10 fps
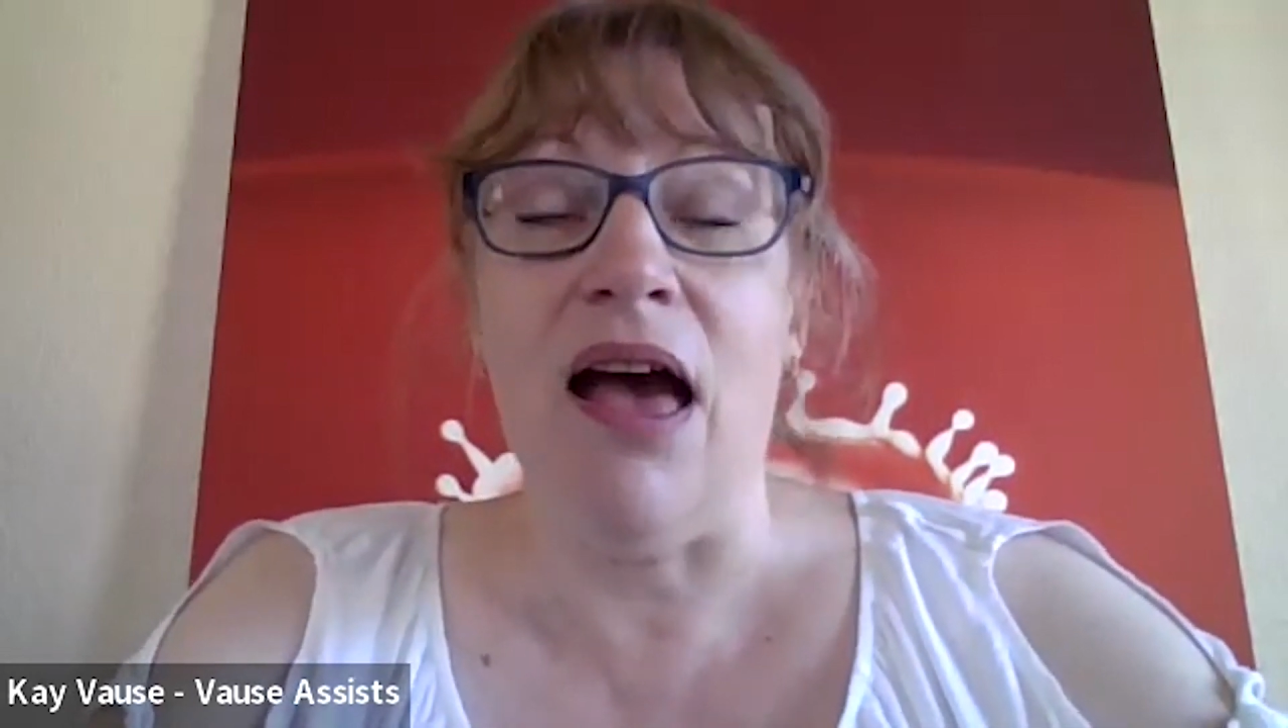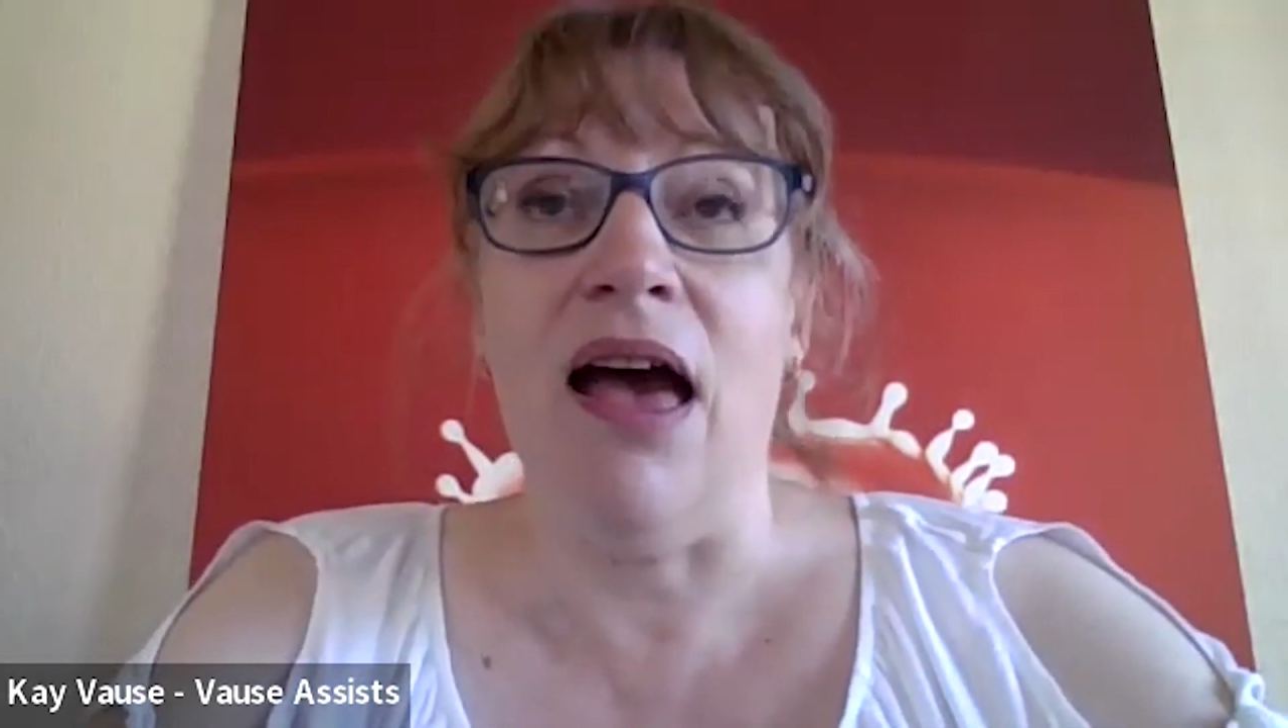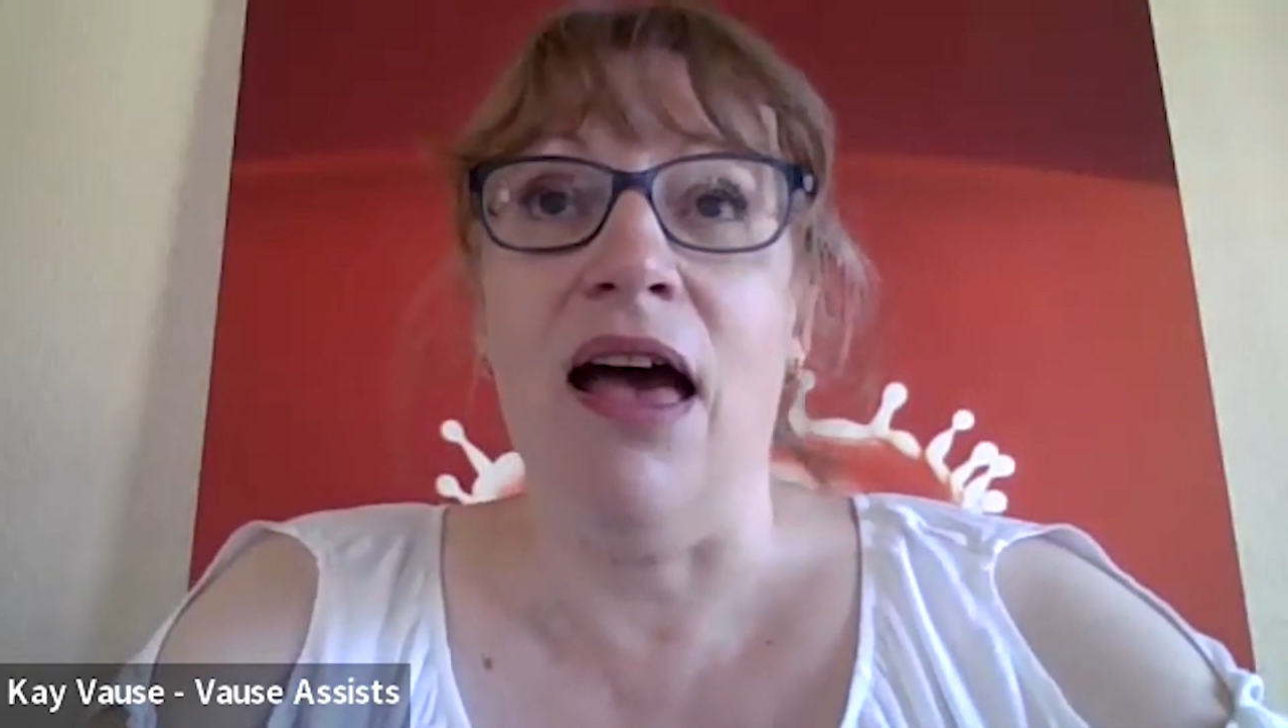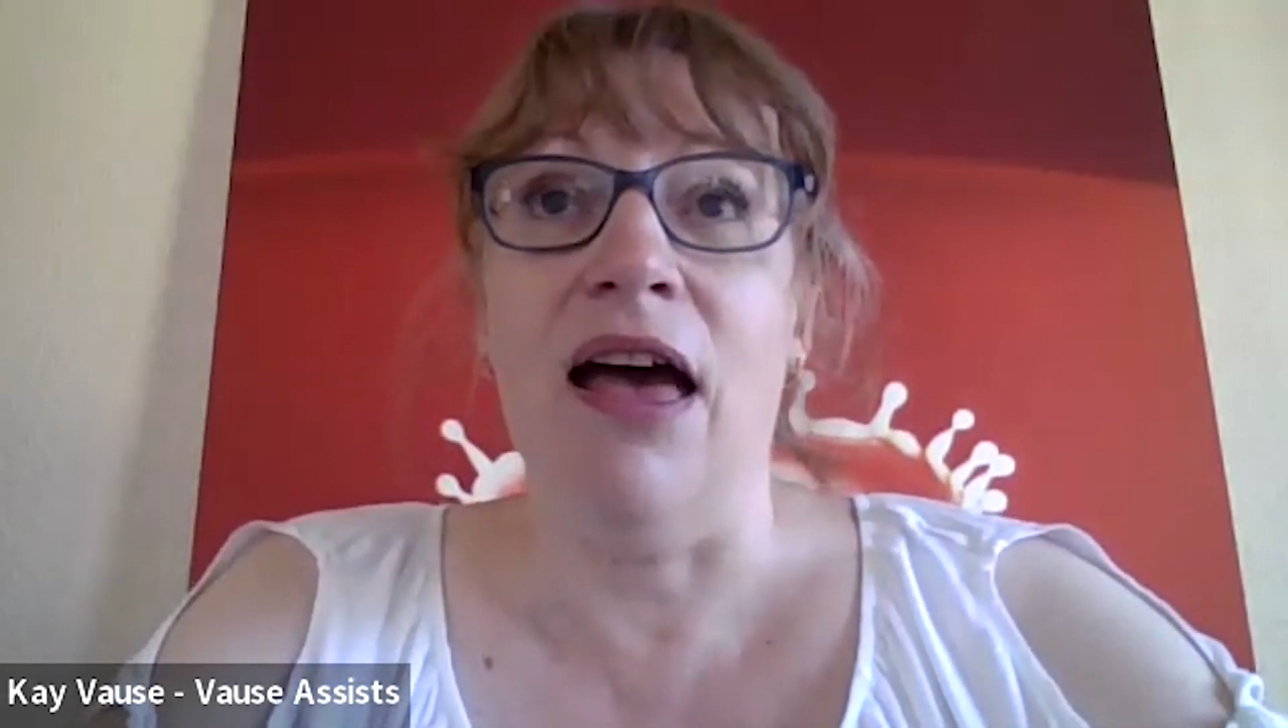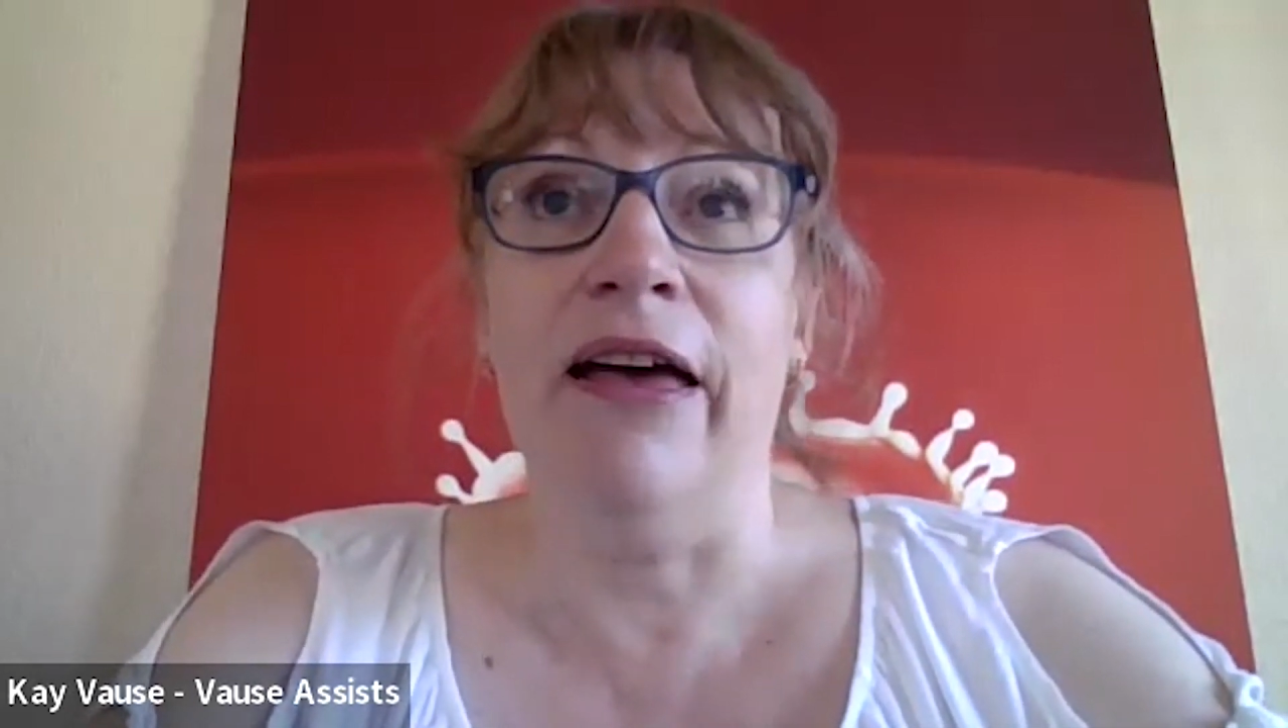
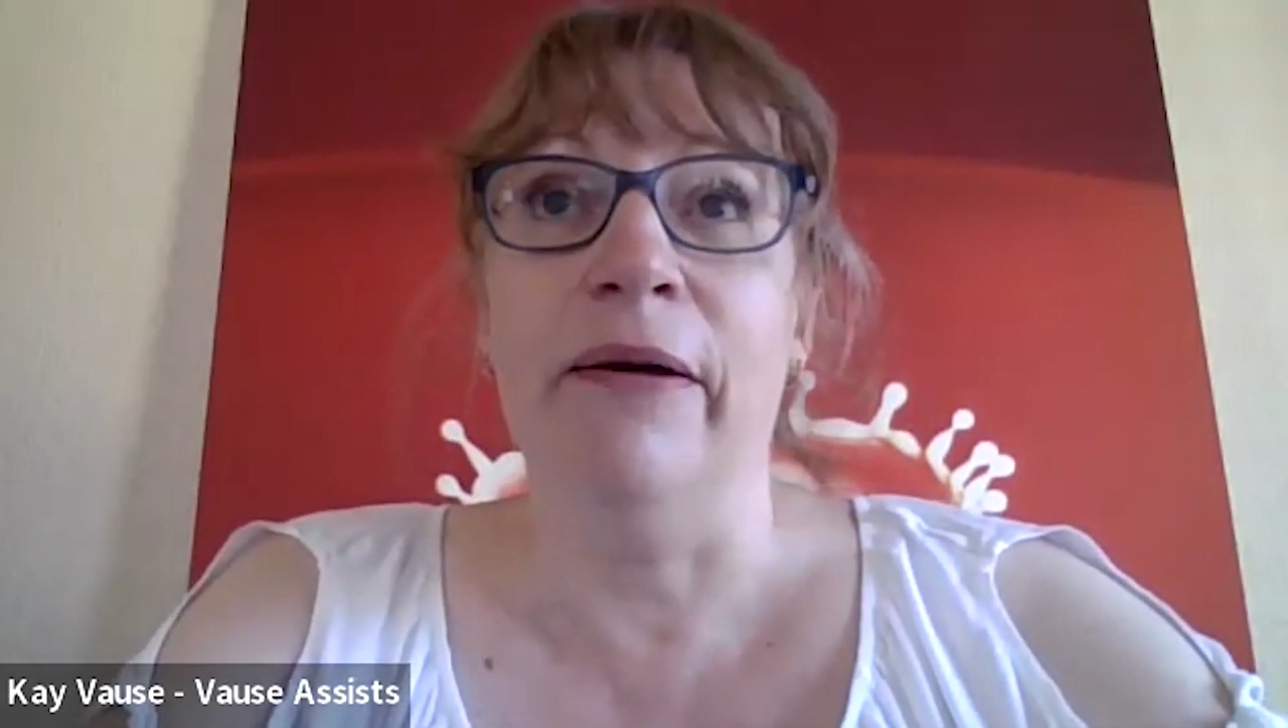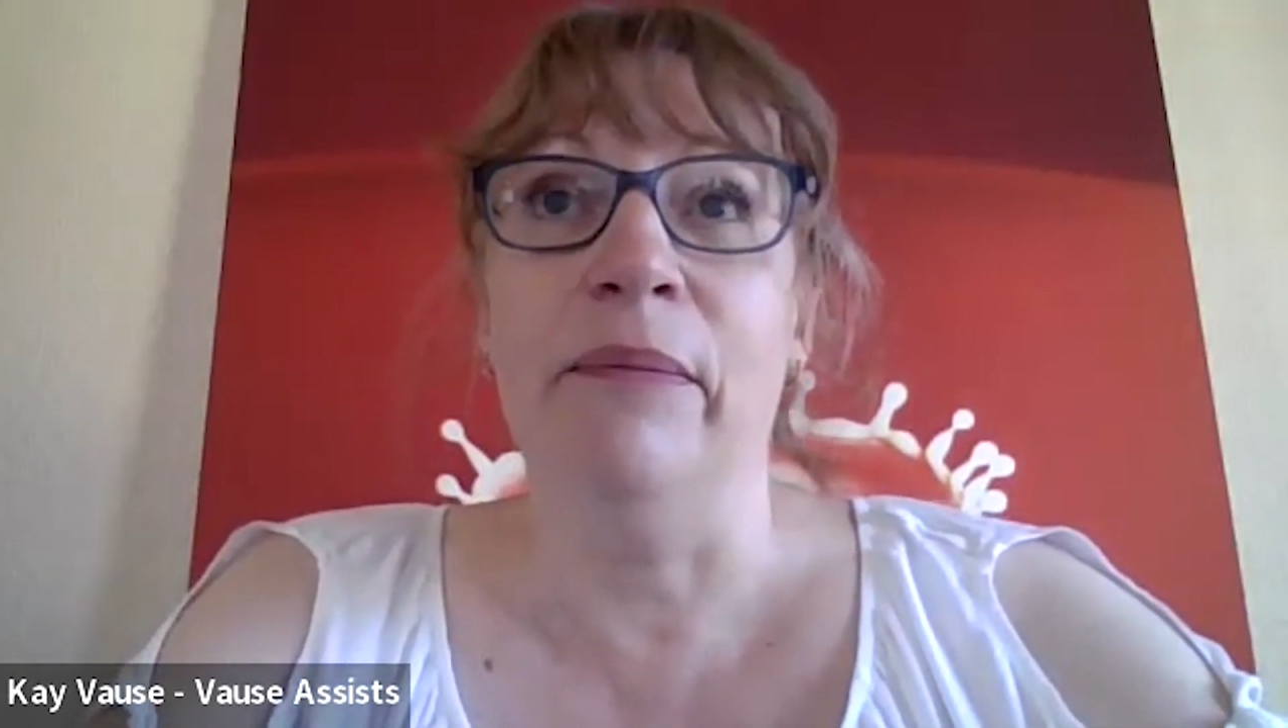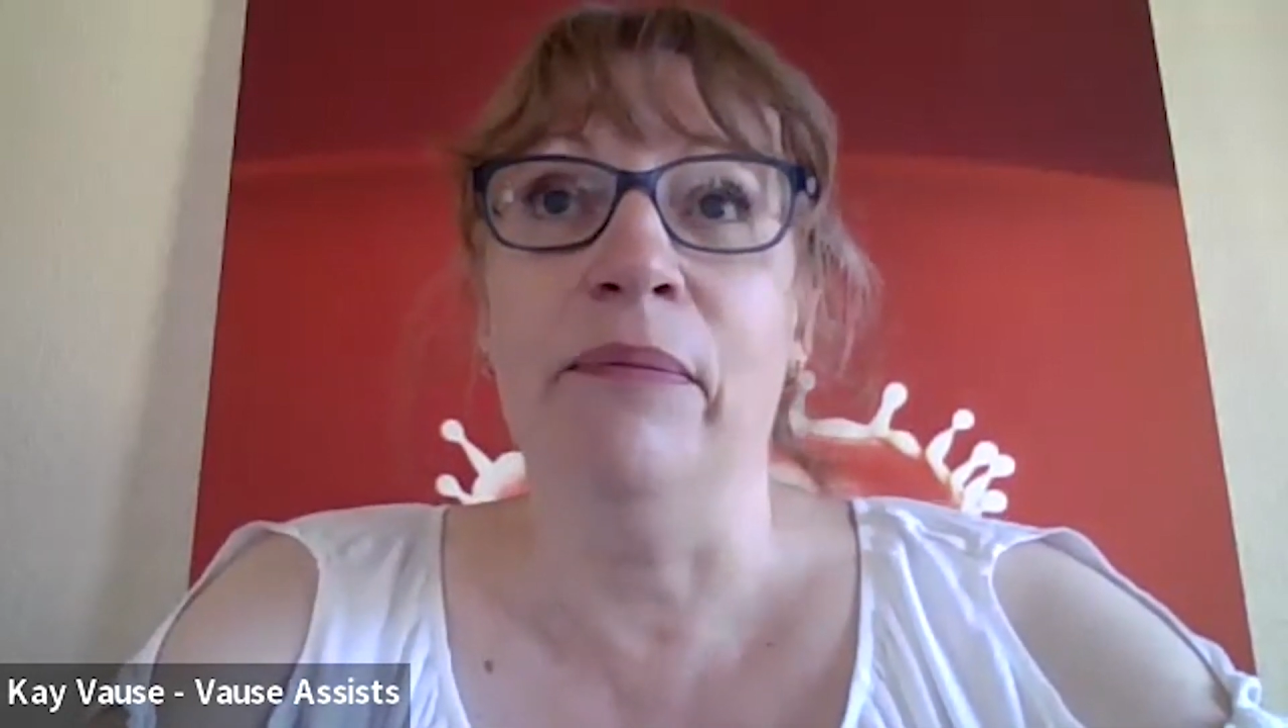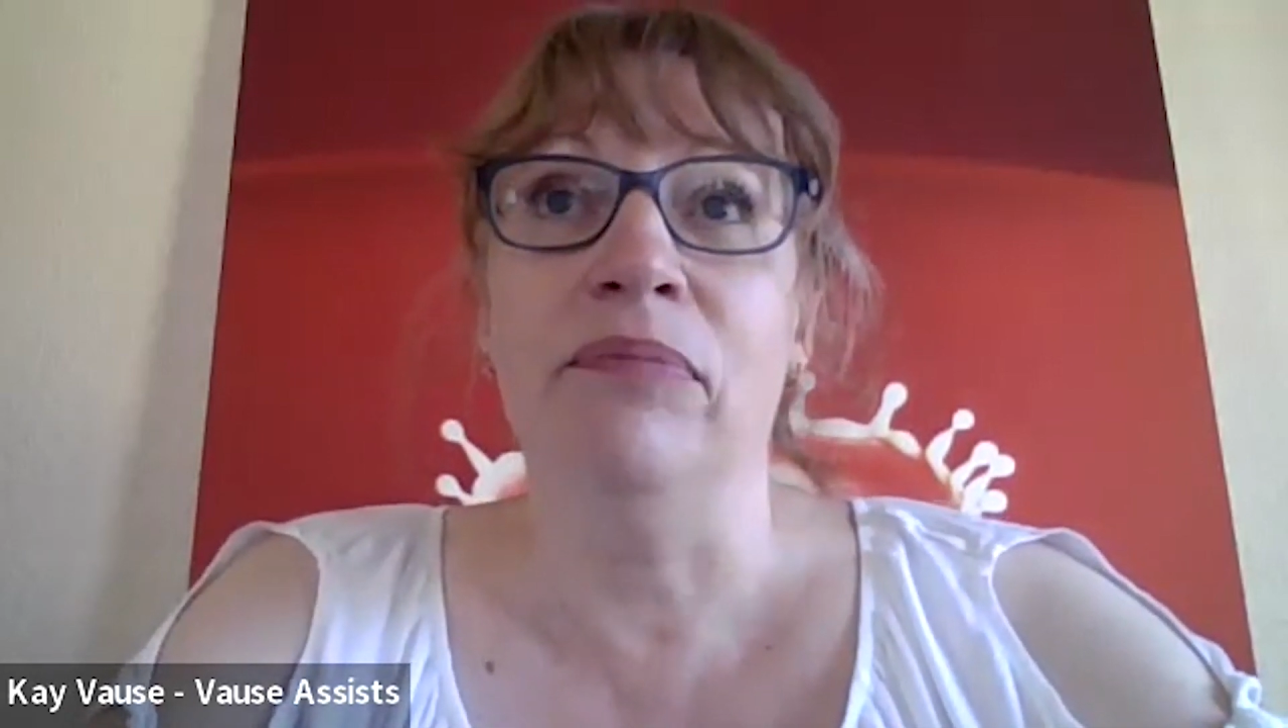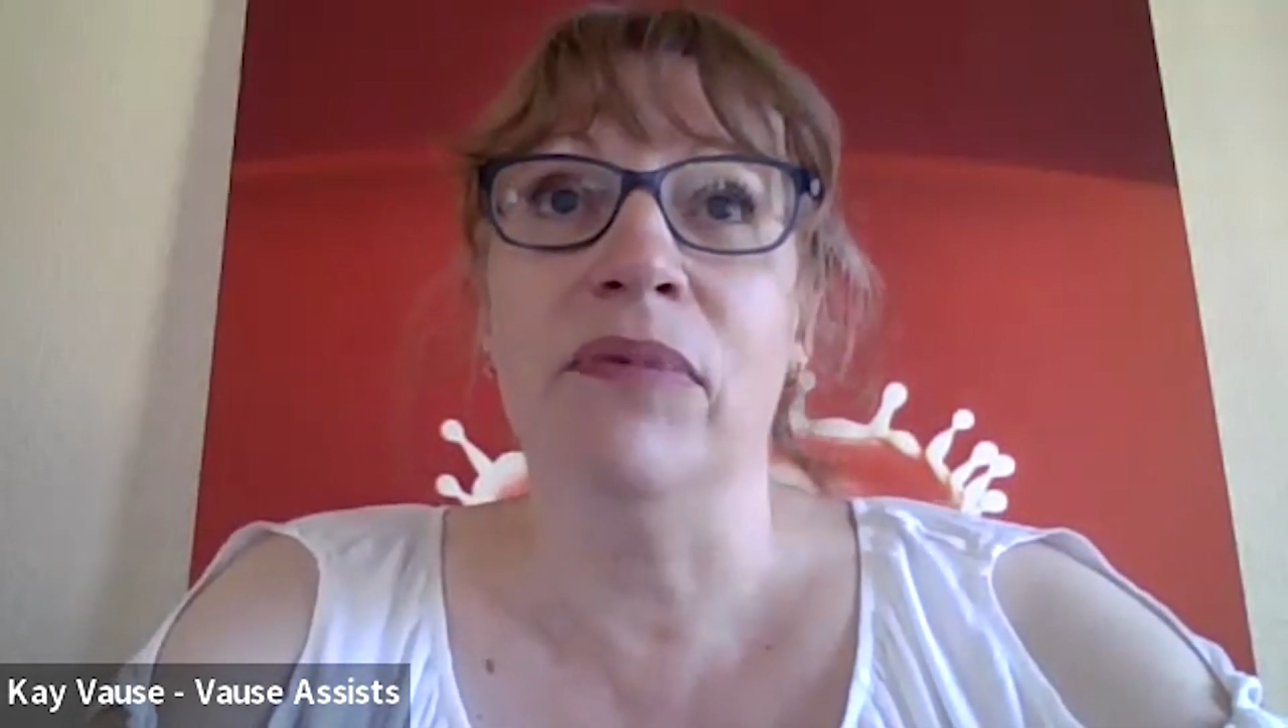
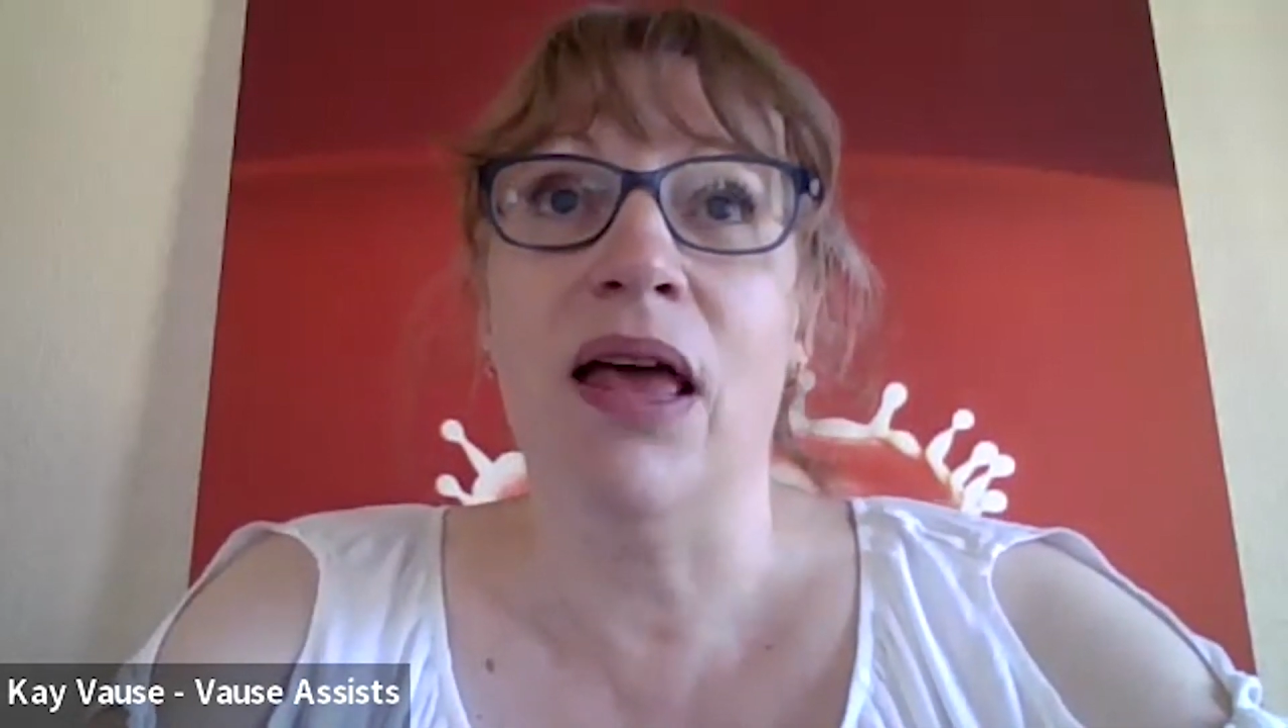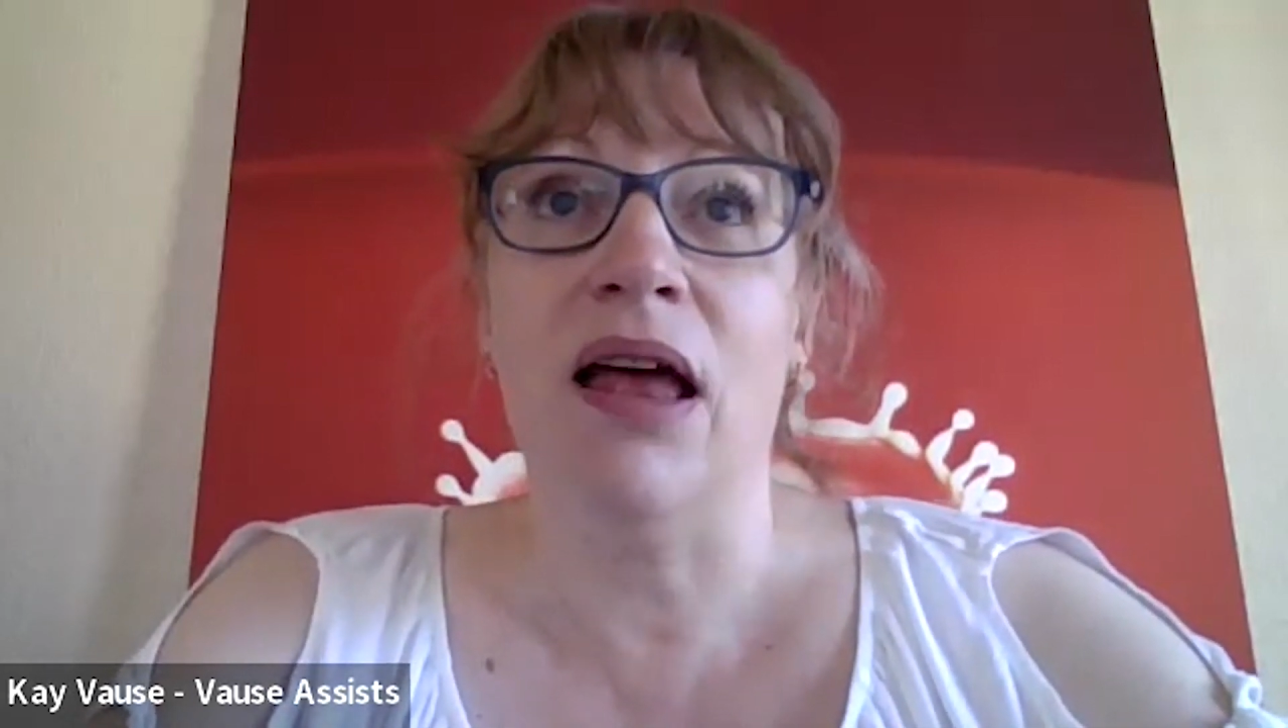and